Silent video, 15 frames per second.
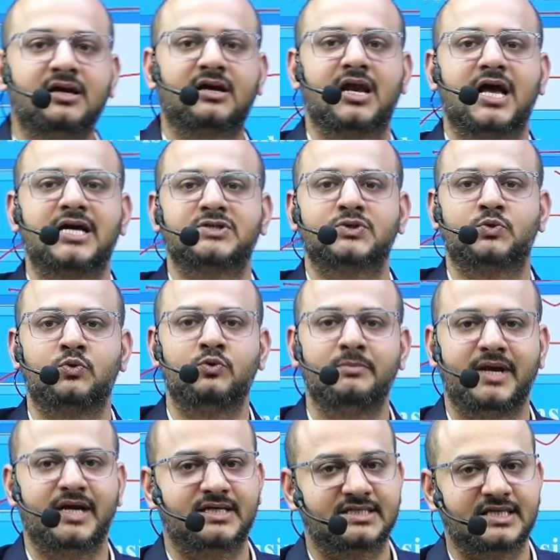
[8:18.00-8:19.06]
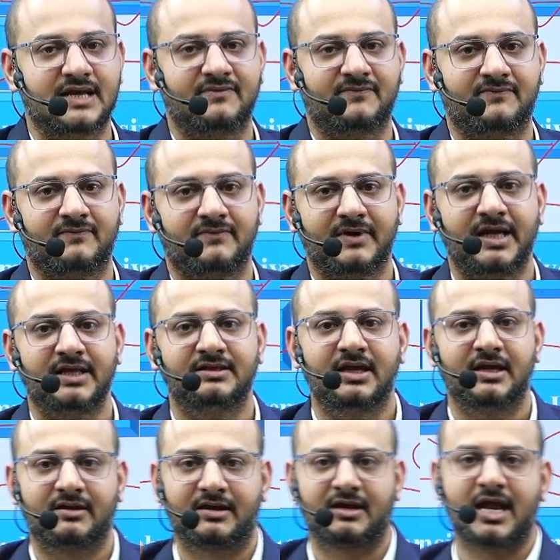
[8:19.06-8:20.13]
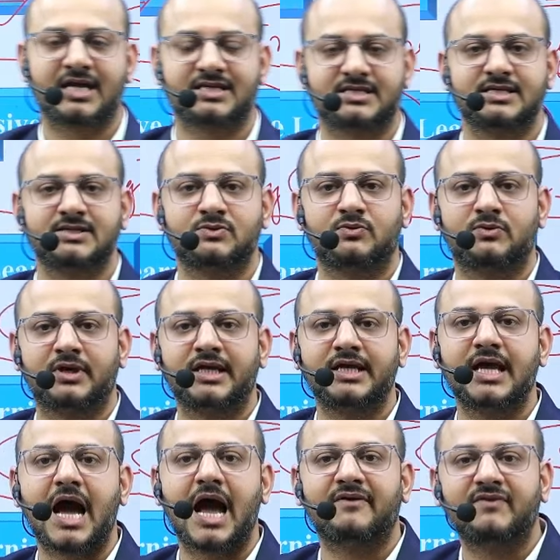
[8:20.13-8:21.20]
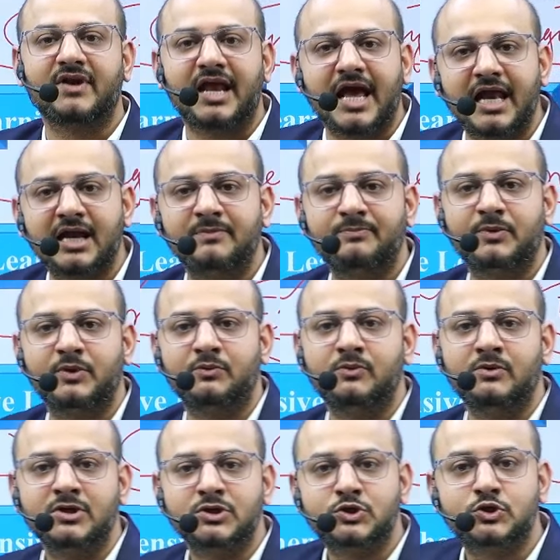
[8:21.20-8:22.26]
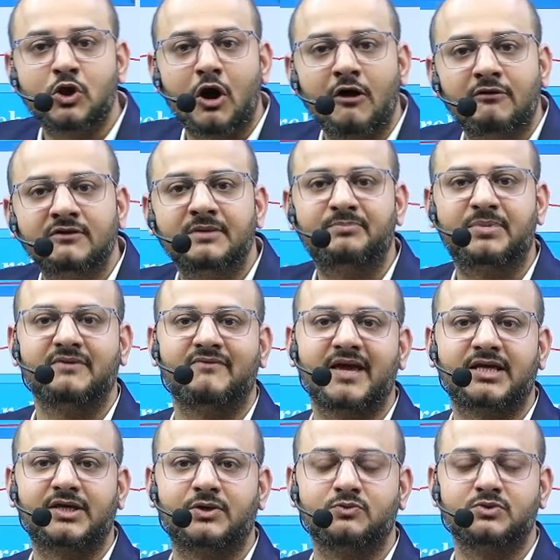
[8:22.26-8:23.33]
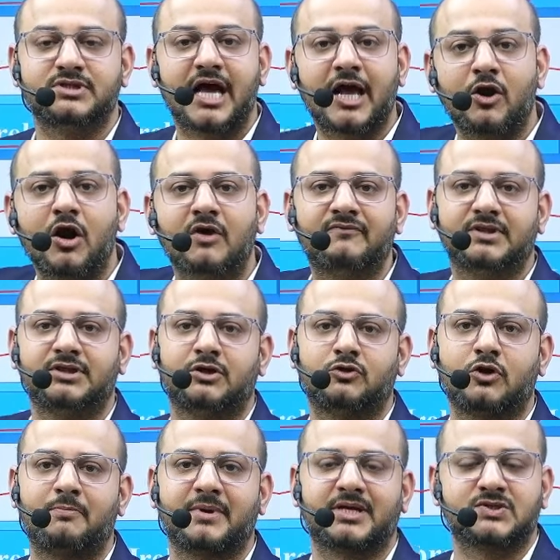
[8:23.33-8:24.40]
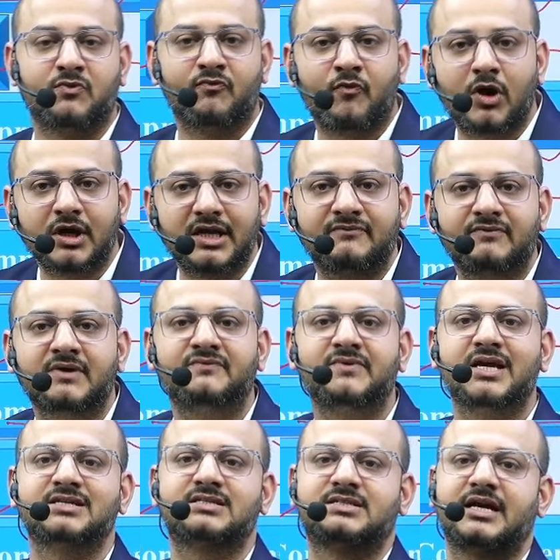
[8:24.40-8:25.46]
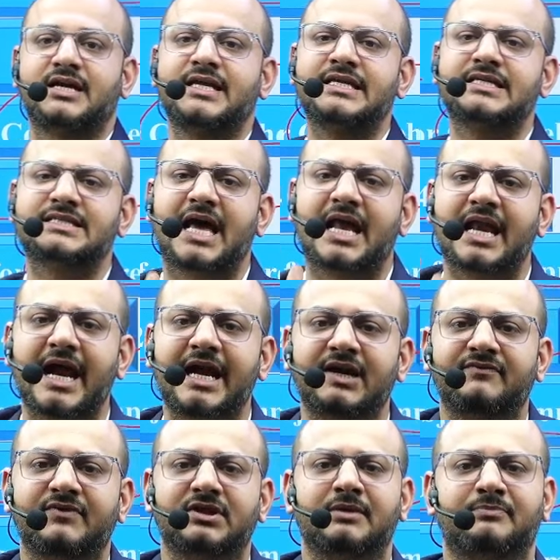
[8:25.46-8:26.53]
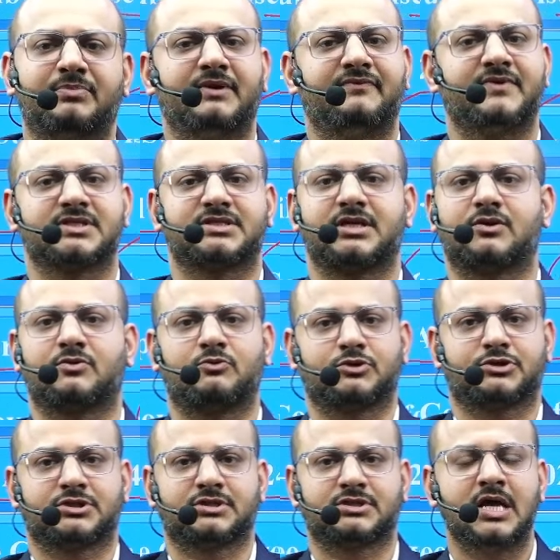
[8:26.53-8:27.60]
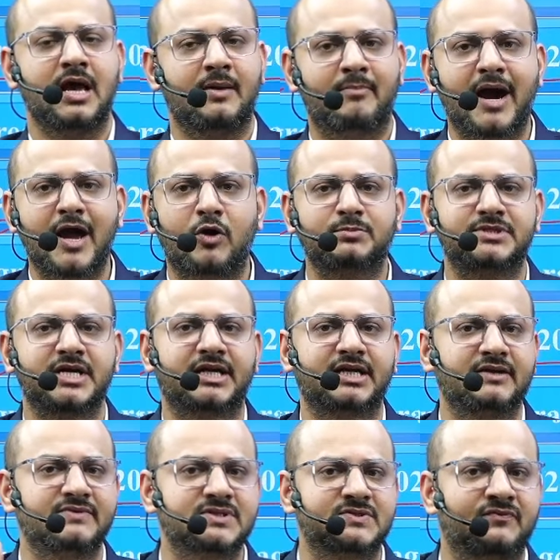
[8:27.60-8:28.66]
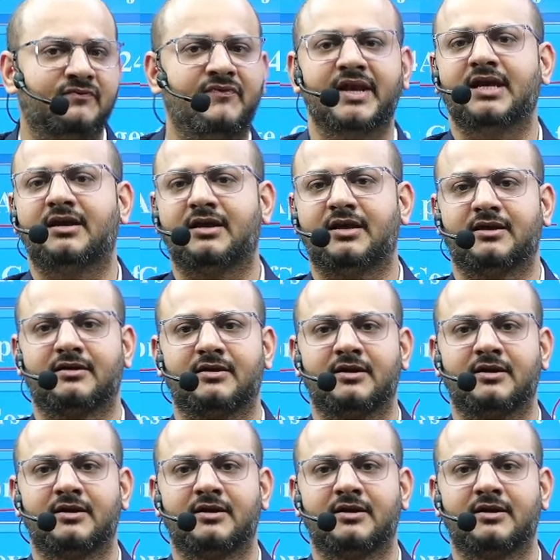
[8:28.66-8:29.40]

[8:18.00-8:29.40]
classroom itself. In the classes only, I will help you solve the PYQs along with the topics. Whatever we are studying is aligned with the previous year questions. My objective is very clear,